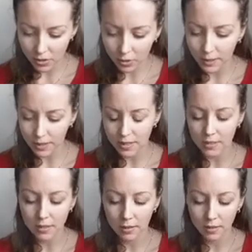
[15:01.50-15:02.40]
because this
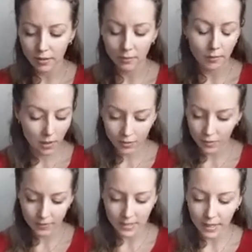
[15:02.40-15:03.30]
is on the
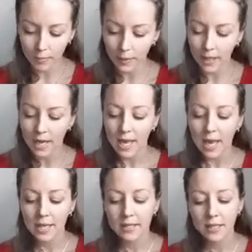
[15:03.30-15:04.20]
website, but
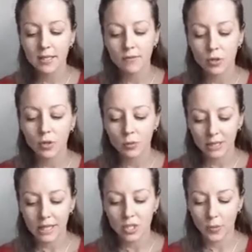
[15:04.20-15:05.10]
it's things if you can
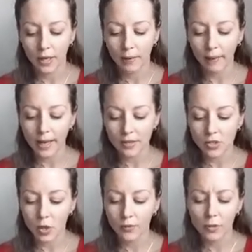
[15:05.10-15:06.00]
relate to it, right?
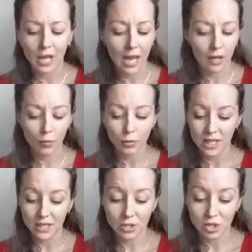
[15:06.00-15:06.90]
So if you lack
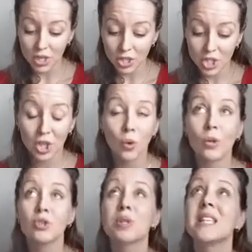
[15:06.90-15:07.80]
routine and structure,
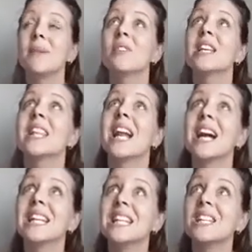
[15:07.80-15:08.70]
which was something that
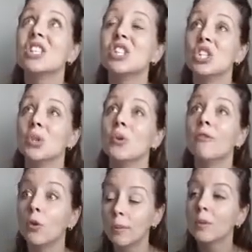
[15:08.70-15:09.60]
I needed to do
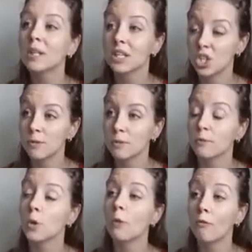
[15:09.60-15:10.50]
for my relationship to
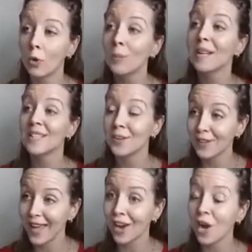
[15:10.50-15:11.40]
food, for my
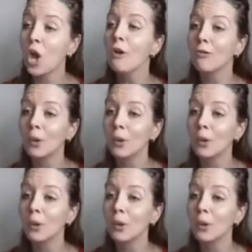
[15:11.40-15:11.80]
self-care, for my